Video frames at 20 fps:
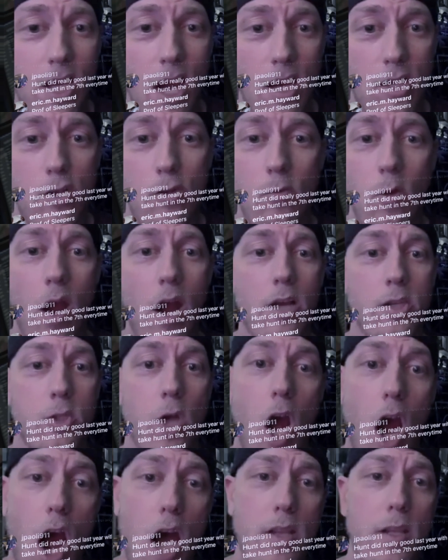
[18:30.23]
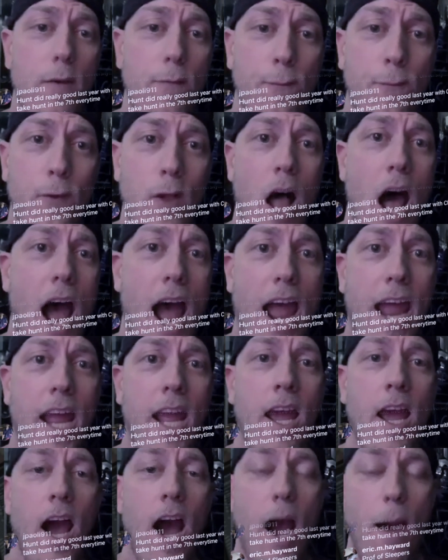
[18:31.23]
Dr. Raj. On the
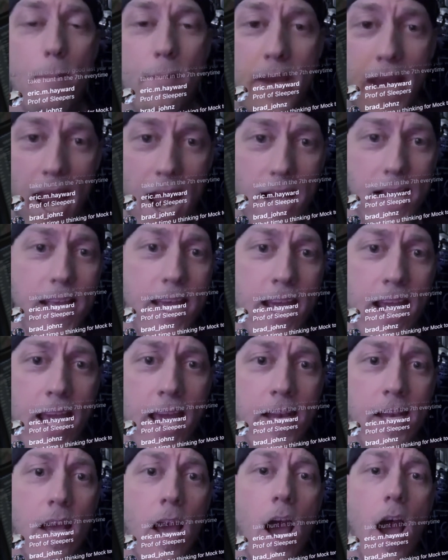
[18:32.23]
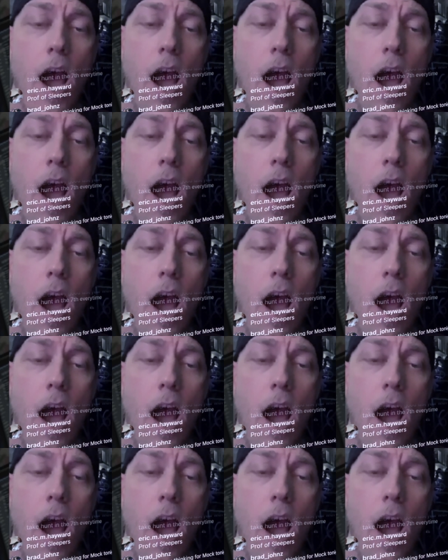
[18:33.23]
fly, I'm nailing it.